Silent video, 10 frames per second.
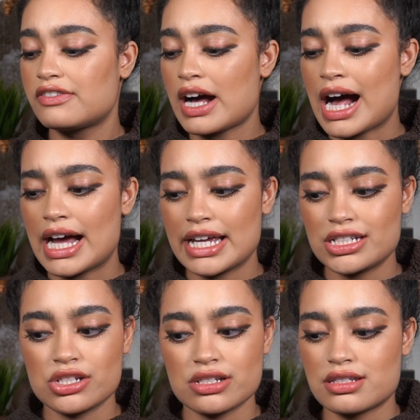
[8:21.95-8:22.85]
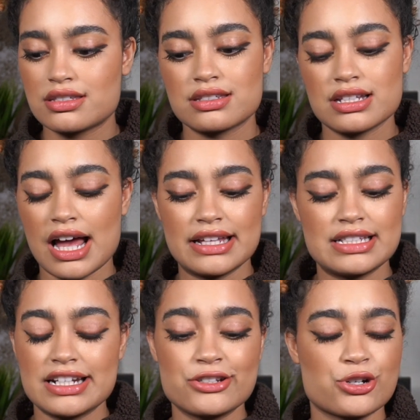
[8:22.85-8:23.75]
I
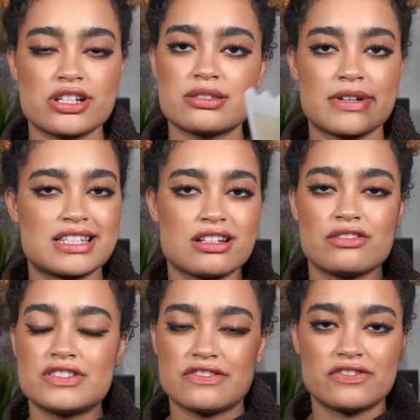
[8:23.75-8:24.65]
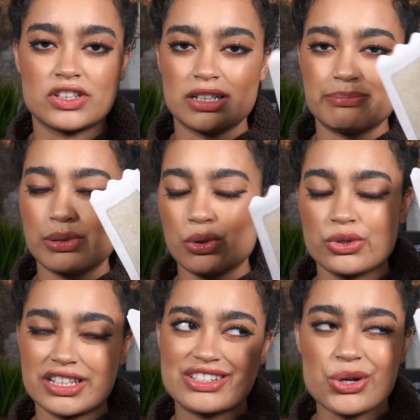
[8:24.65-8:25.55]
didn't trust myself to fully
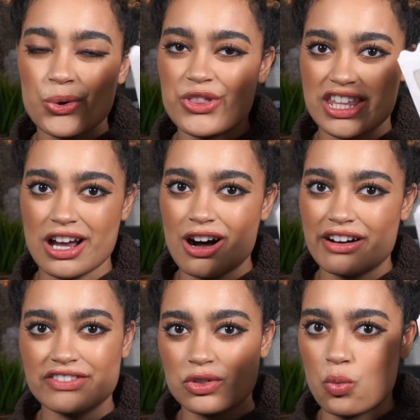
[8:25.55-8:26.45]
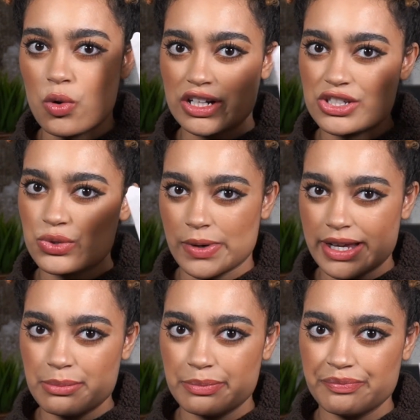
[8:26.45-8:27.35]
pull this whole thing off in one
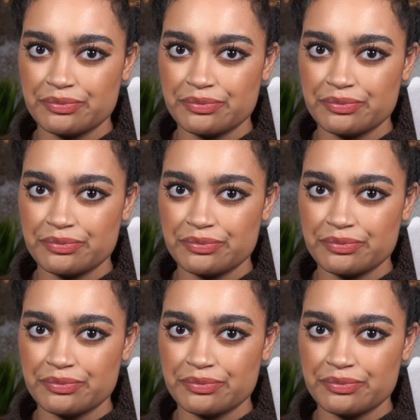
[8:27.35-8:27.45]
swipe